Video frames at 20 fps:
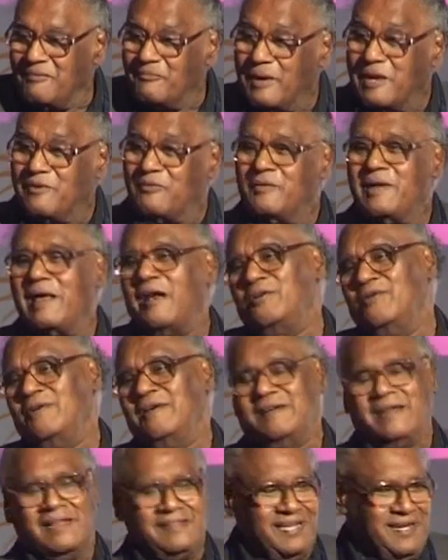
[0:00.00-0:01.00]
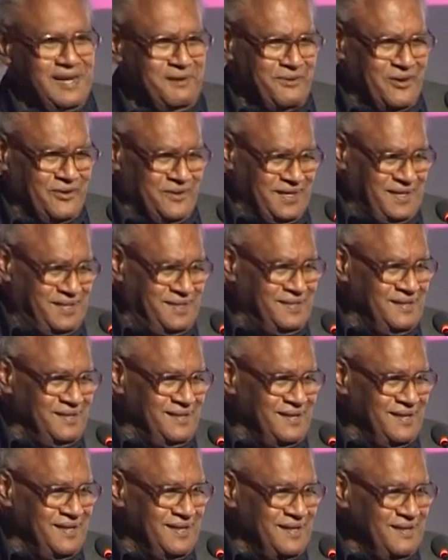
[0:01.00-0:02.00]
But we are doing nothing about it.
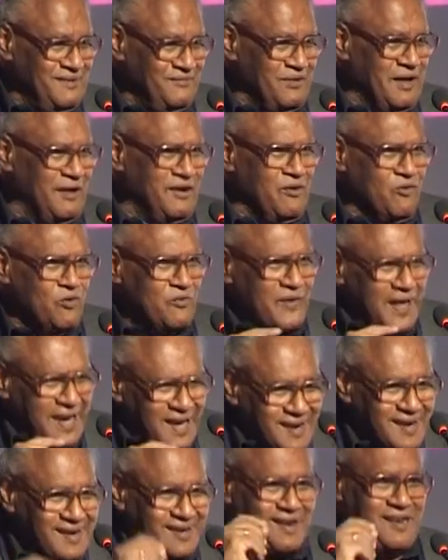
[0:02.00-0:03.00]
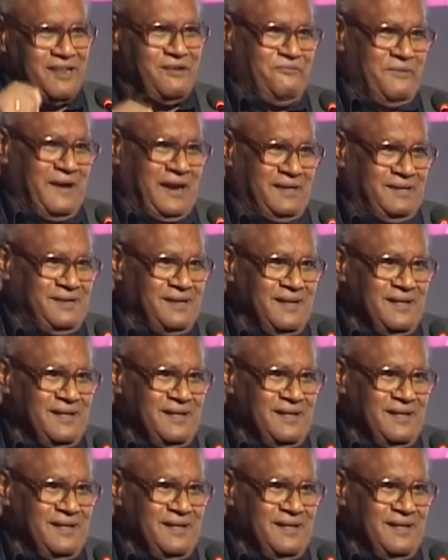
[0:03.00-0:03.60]
We are doing very little, in fact.